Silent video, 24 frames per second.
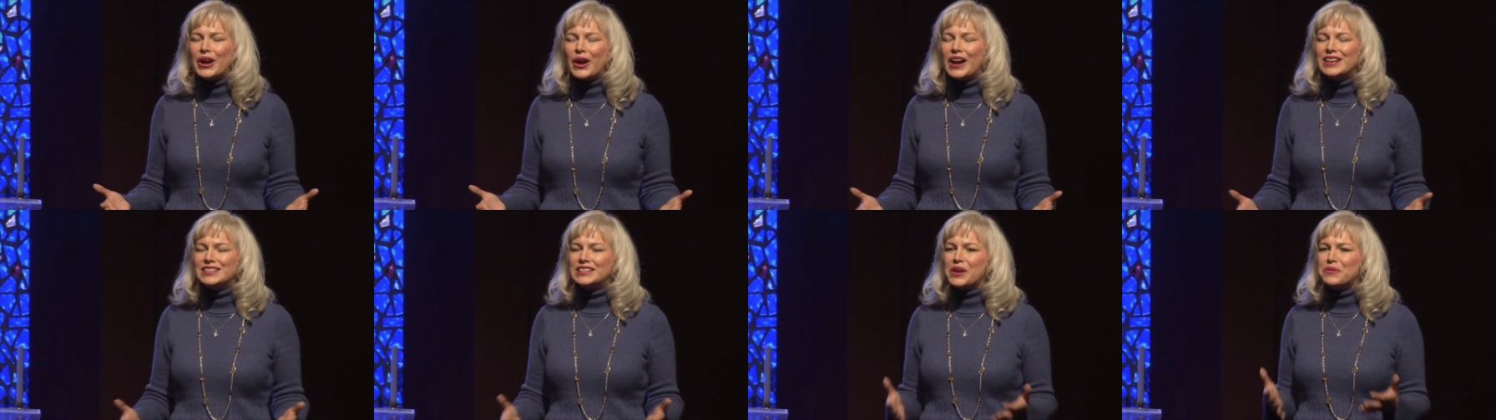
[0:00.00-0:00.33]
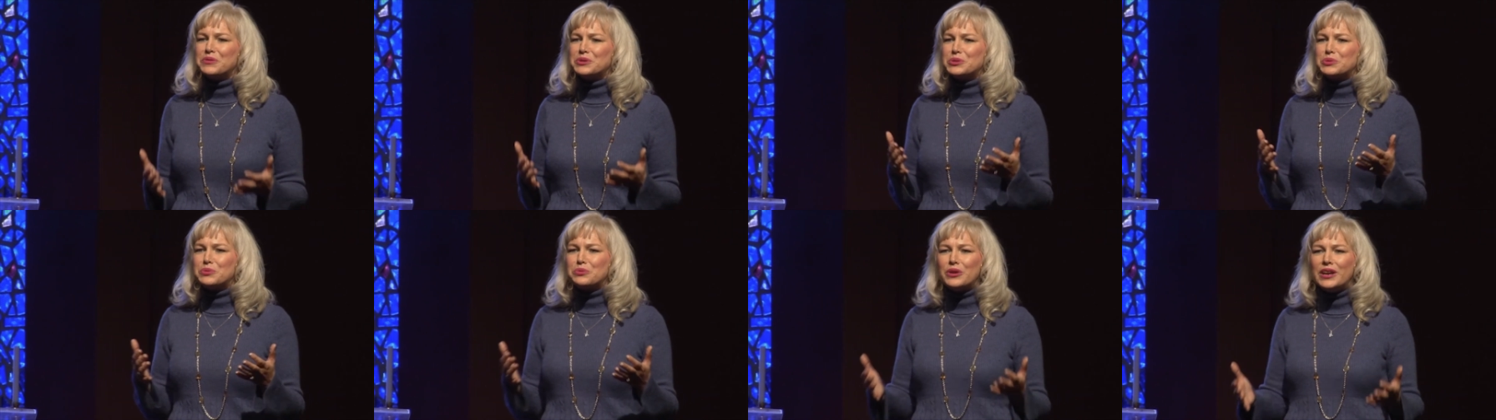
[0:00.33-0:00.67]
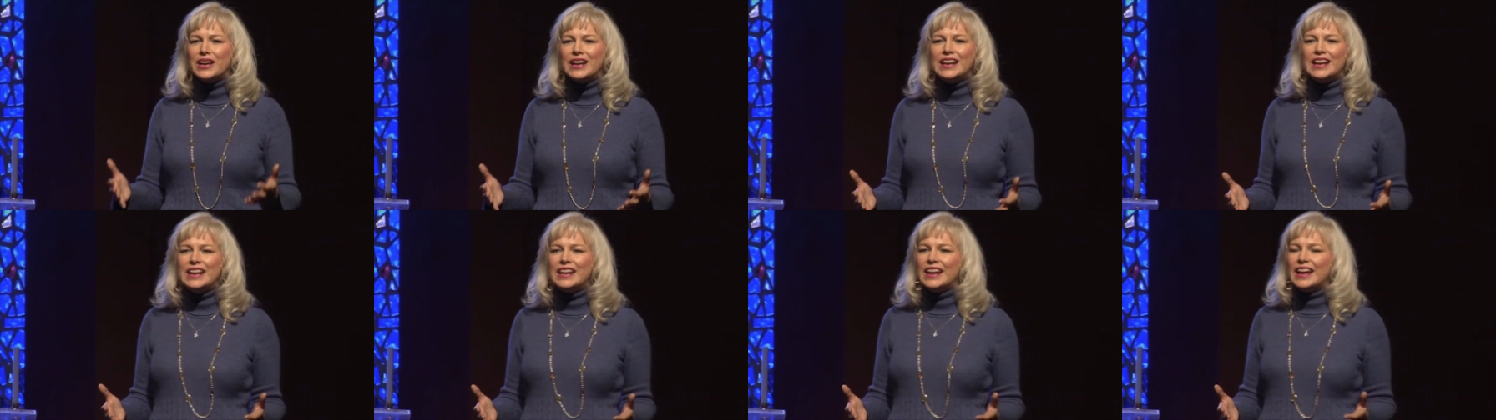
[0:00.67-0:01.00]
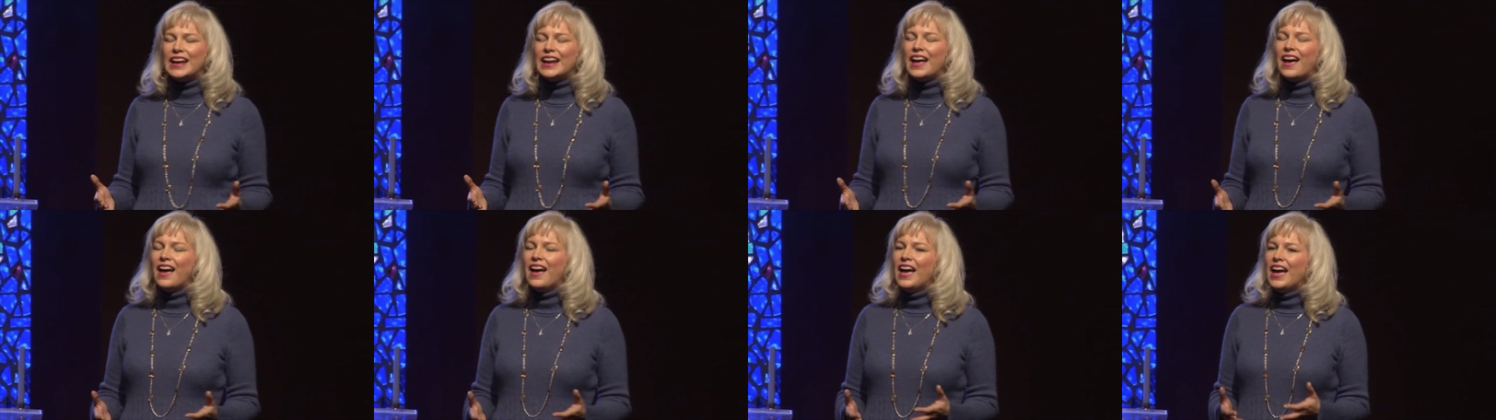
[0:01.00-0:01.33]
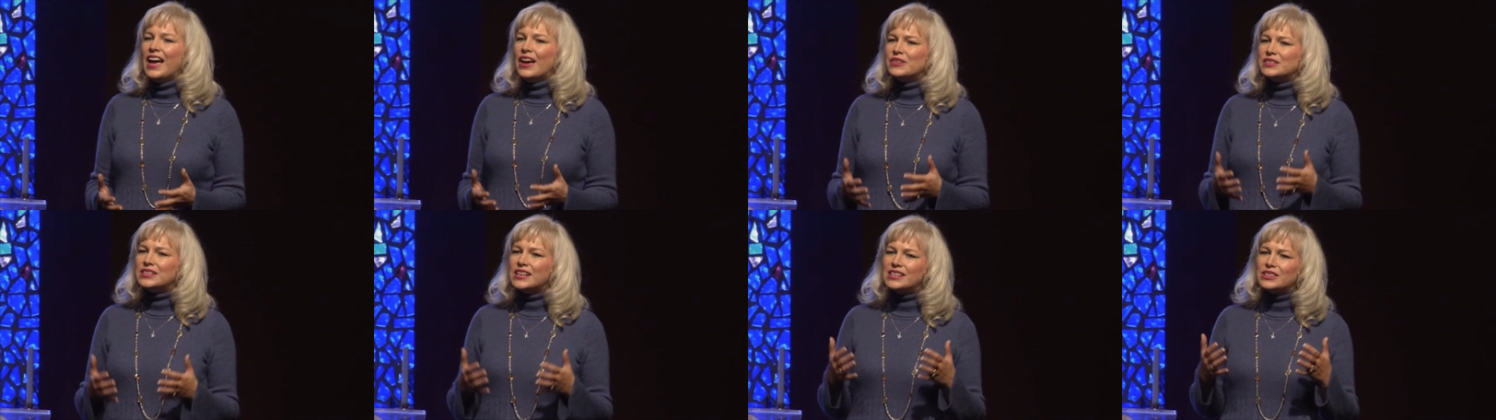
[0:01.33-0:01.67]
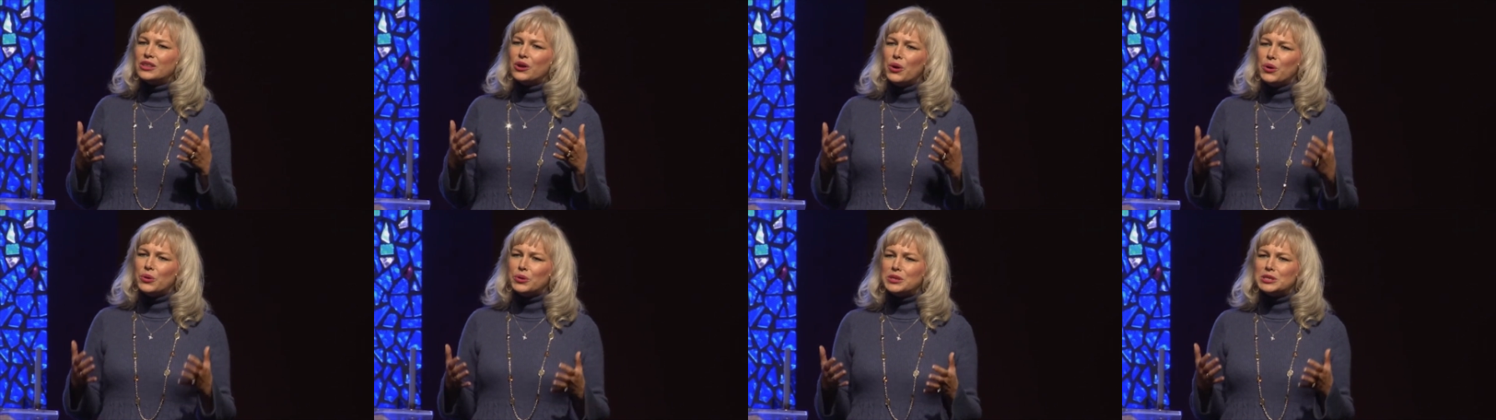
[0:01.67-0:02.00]
As I was reading it, it was like the
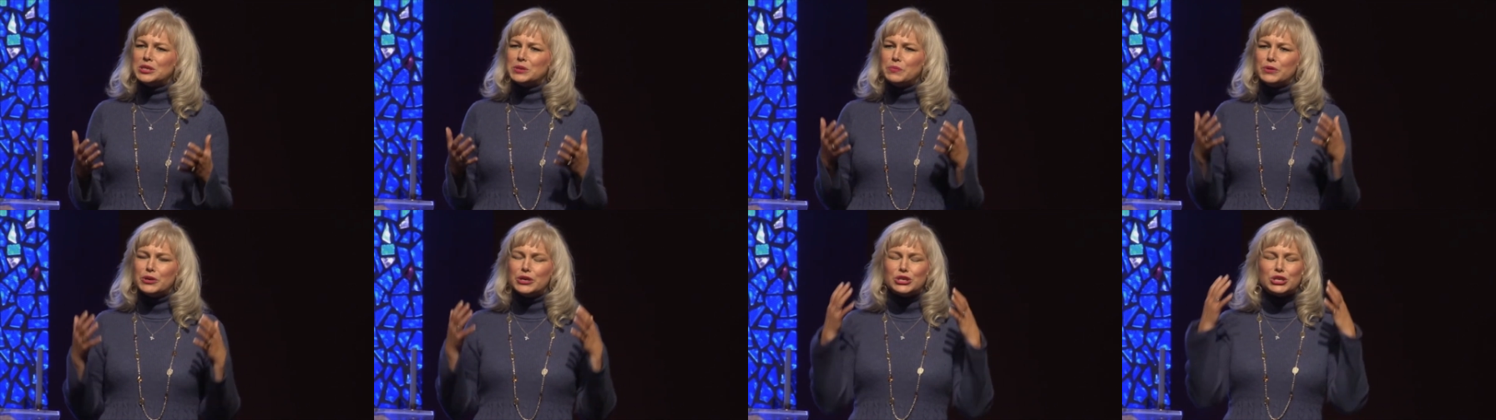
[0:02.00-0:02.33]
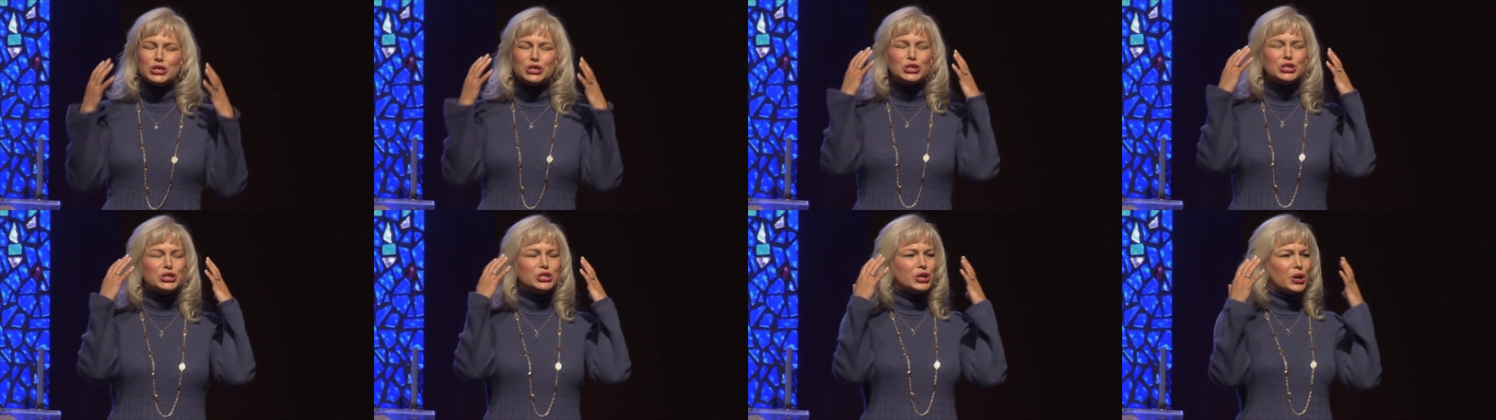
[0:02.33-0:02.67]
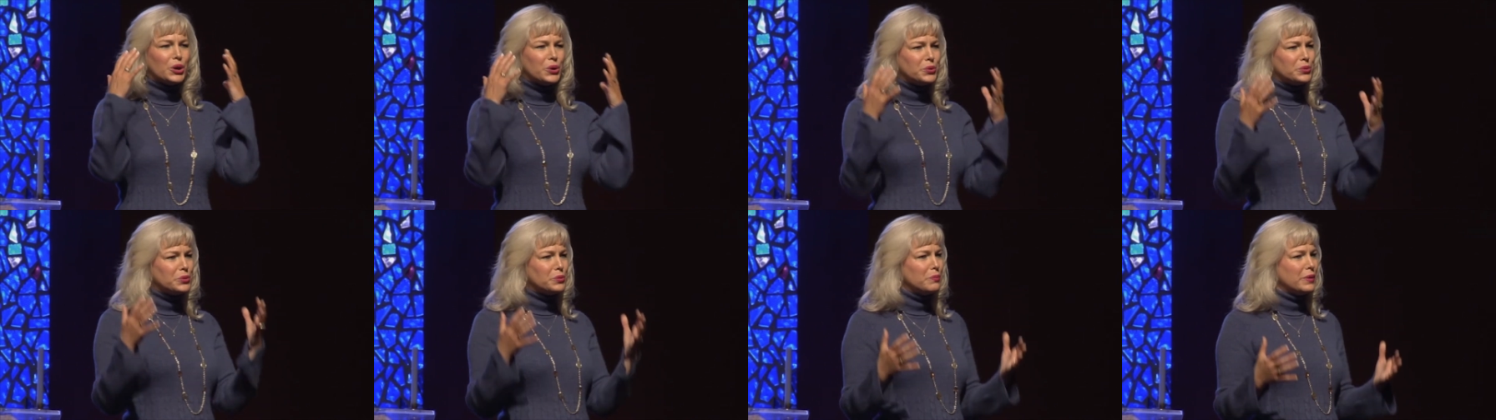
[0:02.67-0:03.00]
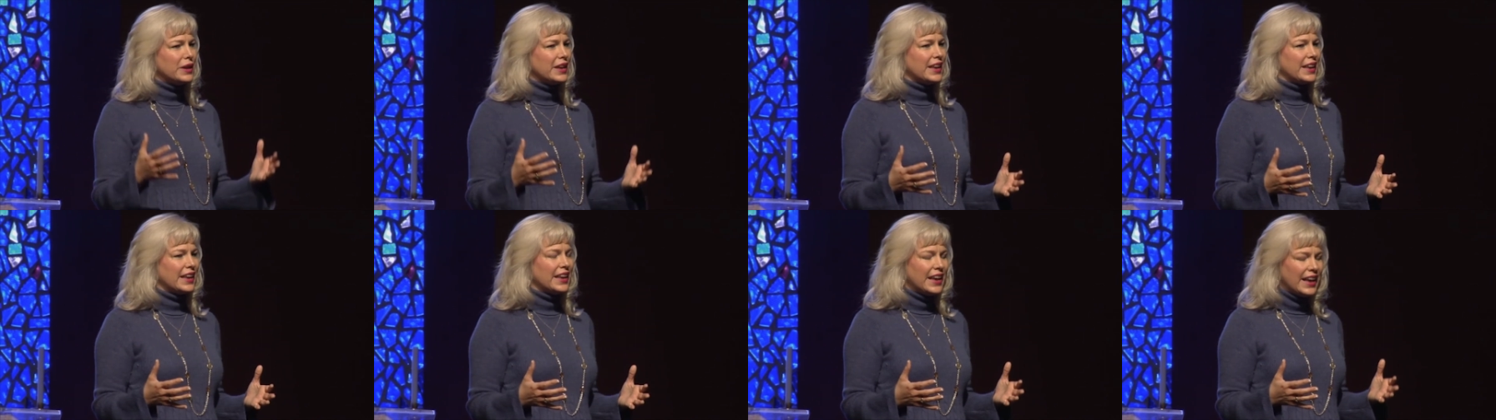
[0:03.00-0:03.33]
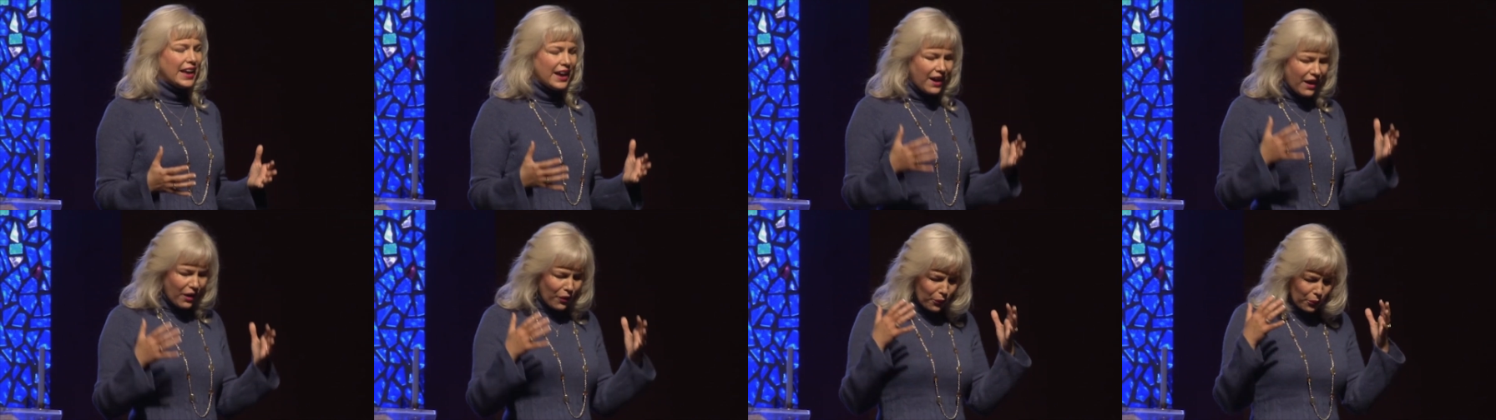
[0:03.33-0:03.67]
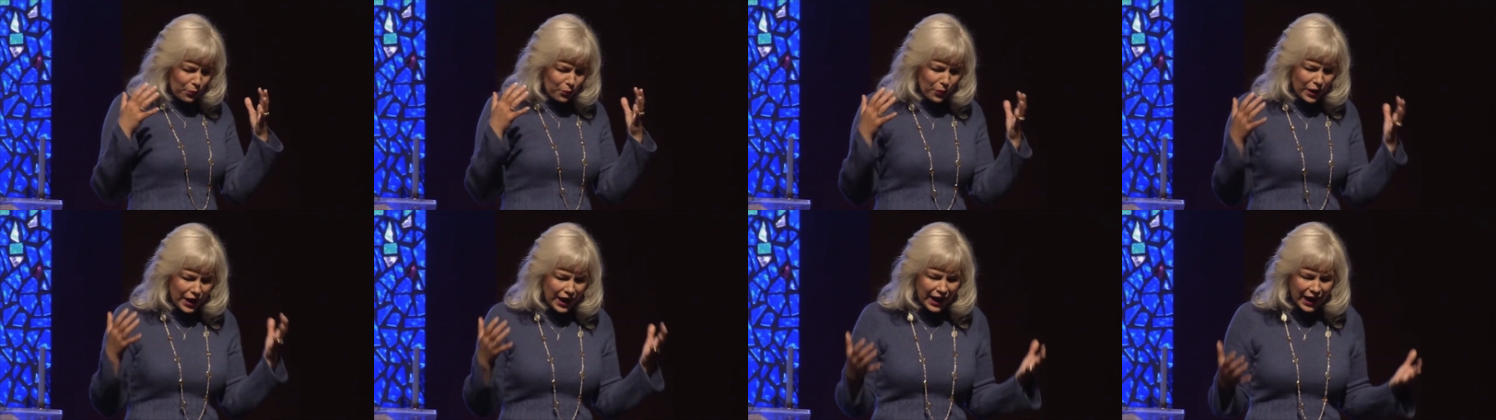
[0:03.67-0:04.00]
Holy Spirit just showed me,
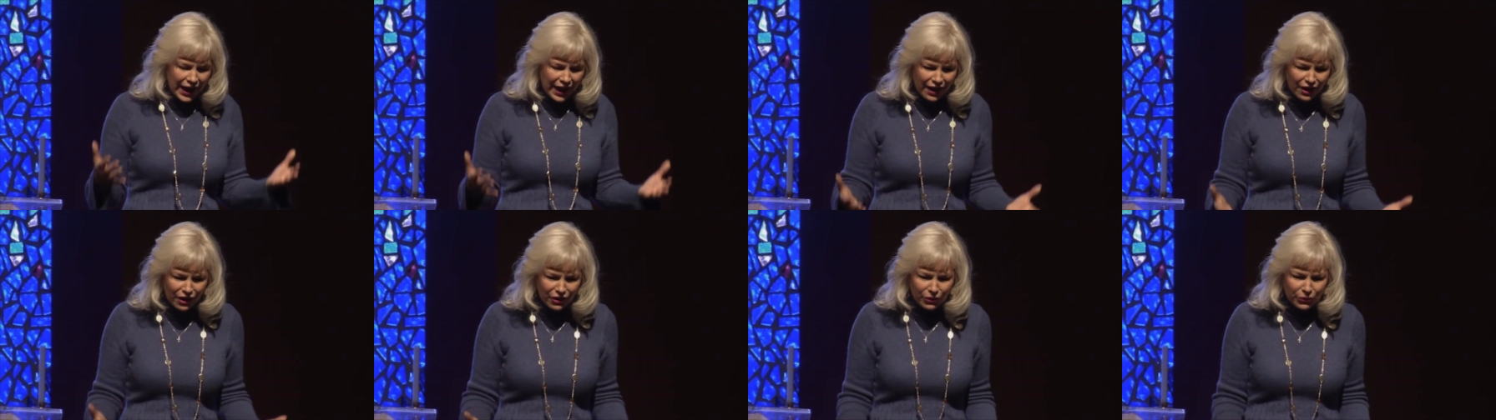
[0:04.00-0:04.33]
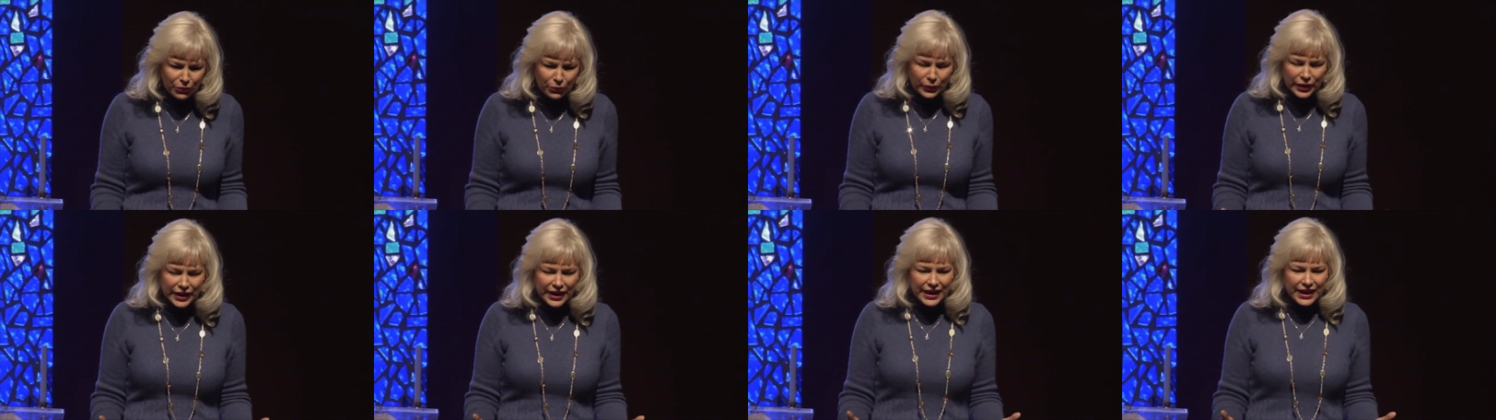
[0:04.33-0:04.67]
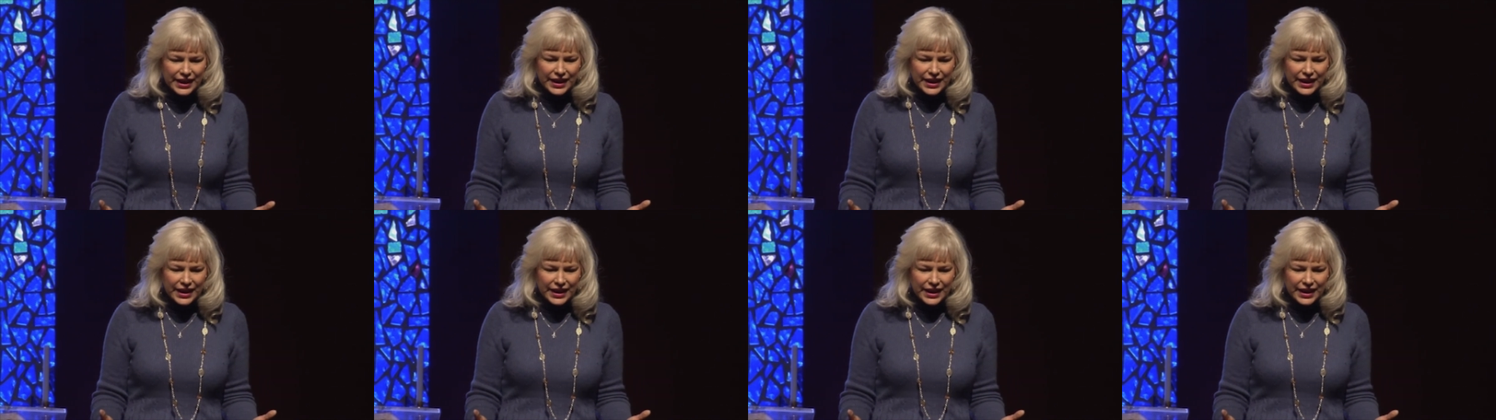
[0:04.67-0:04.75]
wow,